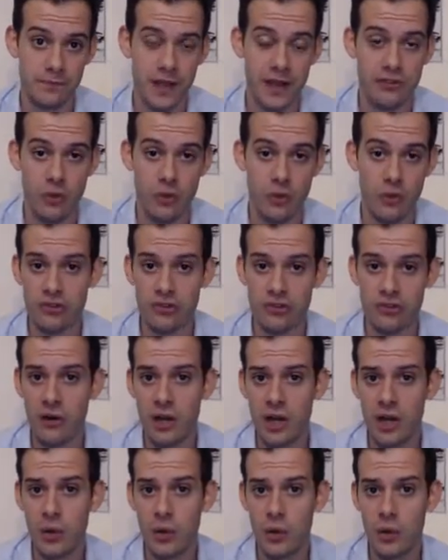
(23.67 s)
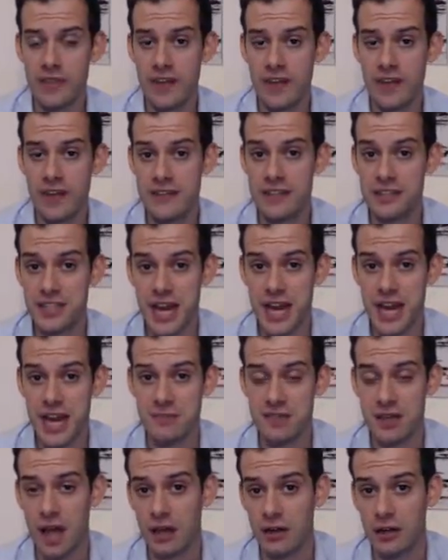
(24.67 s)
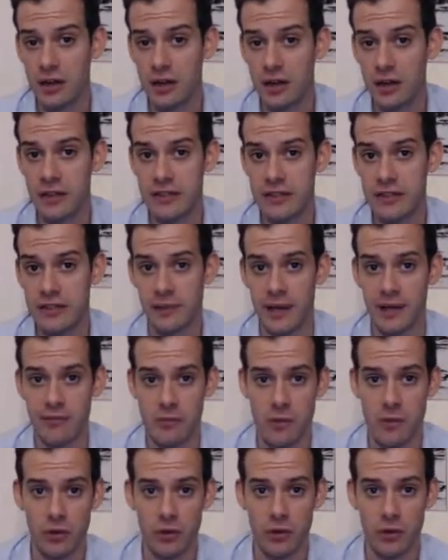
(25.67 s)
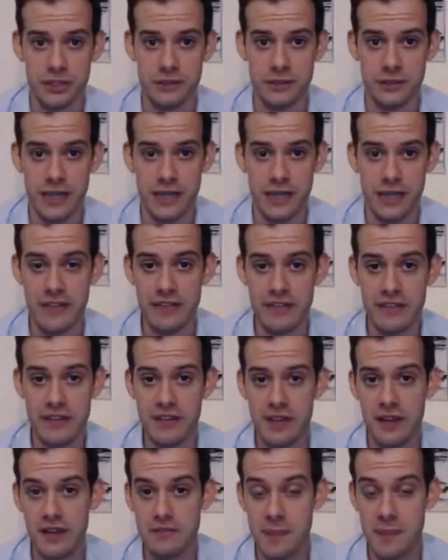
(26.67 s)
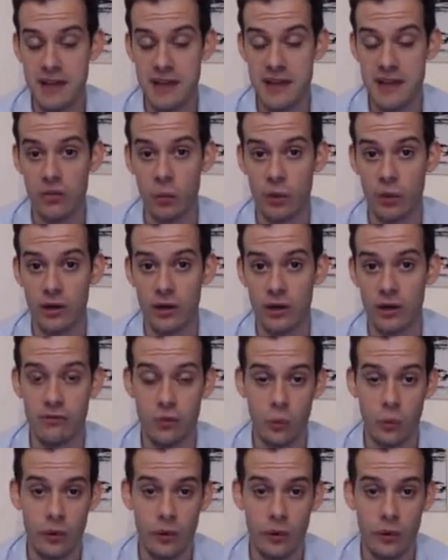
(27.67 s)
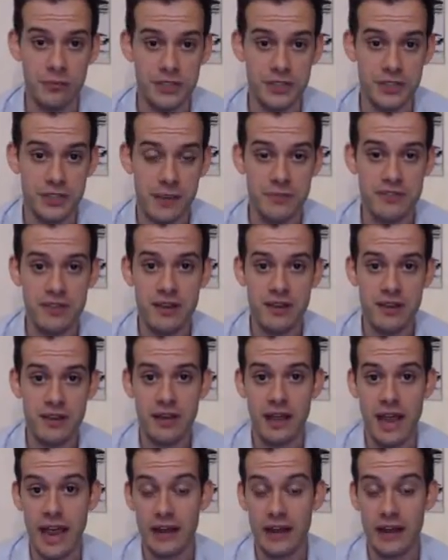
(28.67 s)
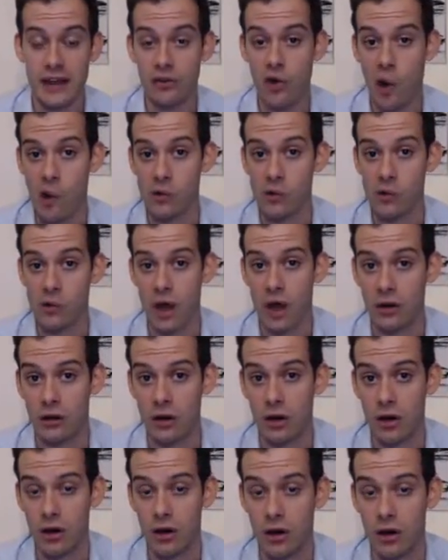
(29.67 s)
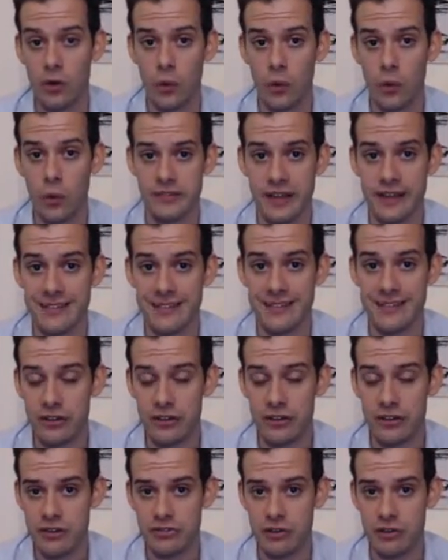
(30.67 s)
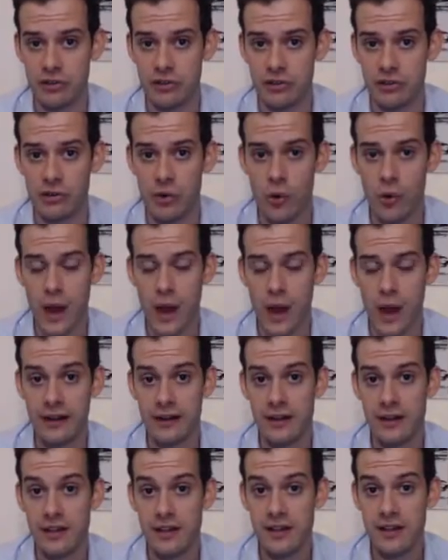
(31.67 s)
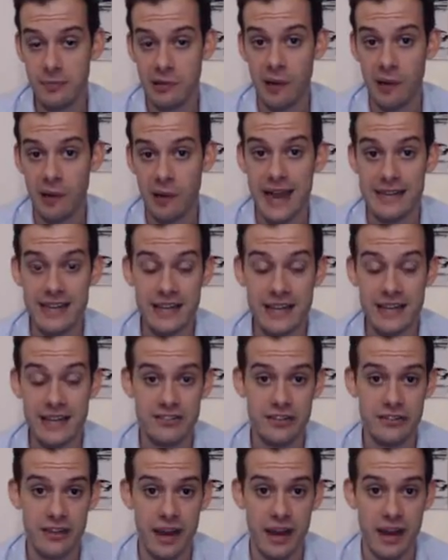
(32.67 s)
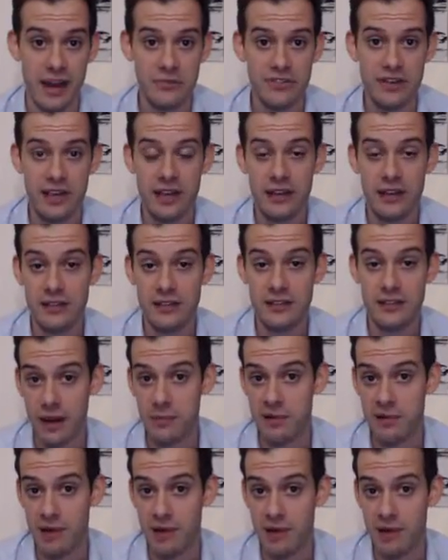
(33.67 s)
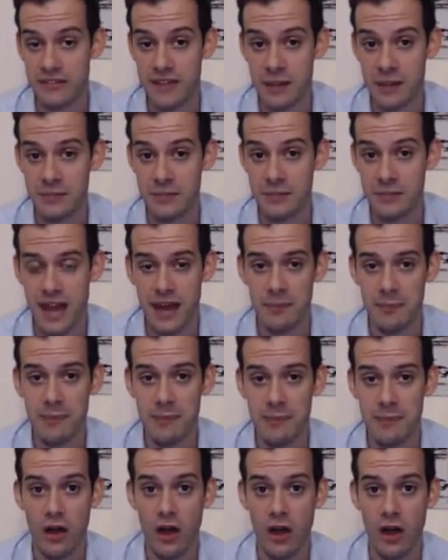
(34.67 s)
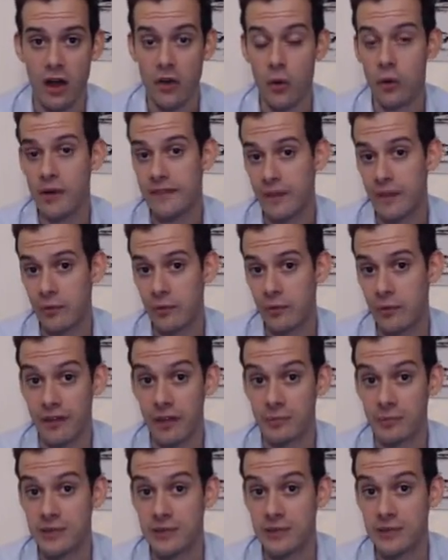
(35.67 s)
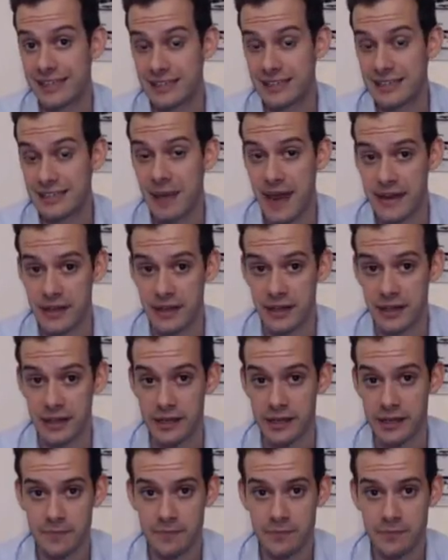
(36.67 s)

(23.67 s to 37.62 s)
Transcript: And so we'll start with the James lange theory of emotion. And this is based on the work of William James and Carl Lange, who was a Danish researcher who had similar ideas to James developed around the same time, although they were developed independently.